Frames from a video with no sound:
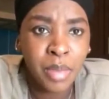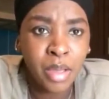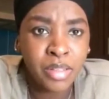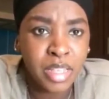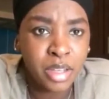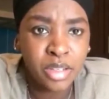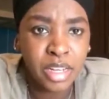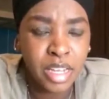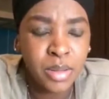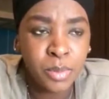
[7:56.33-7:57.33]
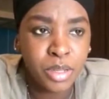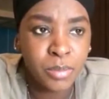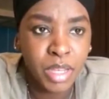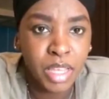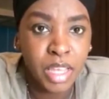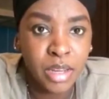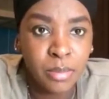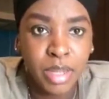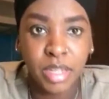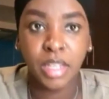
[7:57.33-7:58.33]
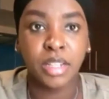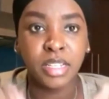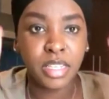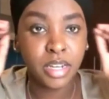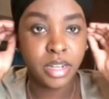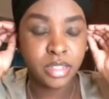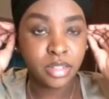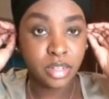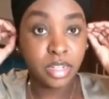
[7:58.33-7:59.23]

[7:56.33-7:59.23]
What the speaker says: How is actually anybody making any money in this industry?